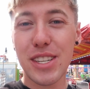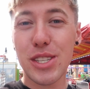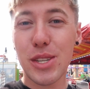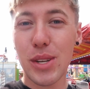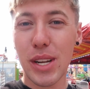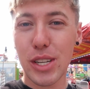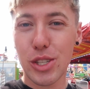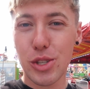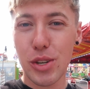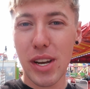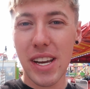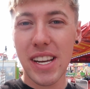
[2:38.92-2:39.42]

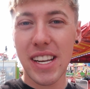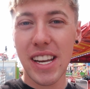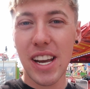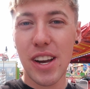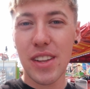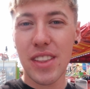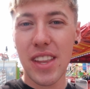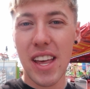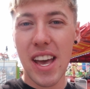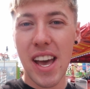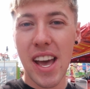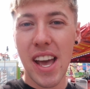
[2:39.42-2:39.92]
So I'll try and
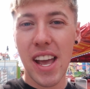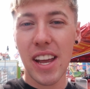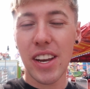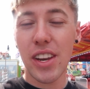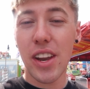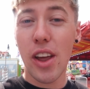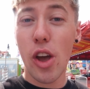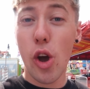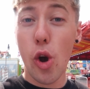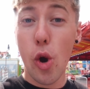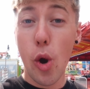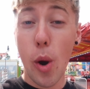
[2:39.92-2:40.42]
get on that,
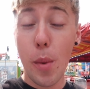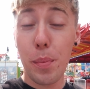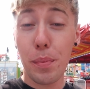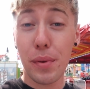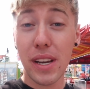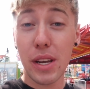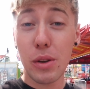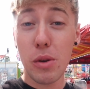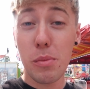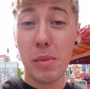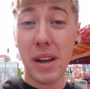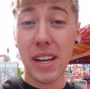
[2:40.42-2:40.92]
and
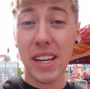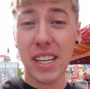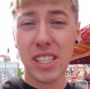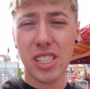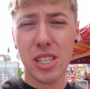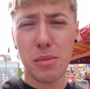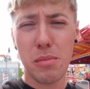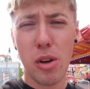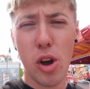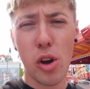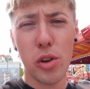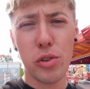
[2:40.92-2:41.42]
hopefully we might
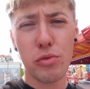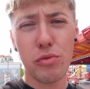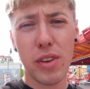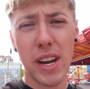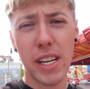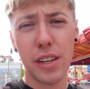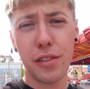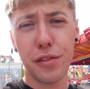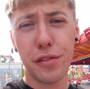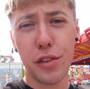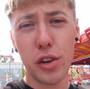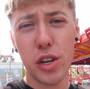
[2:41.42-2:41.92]
get some
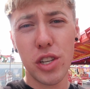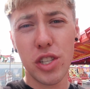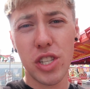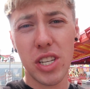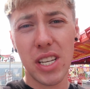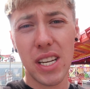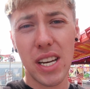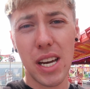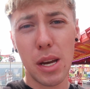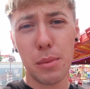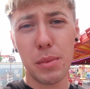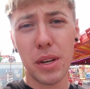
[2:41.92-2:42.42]
on-ride footage
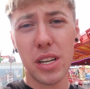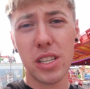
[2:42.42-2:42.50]
here,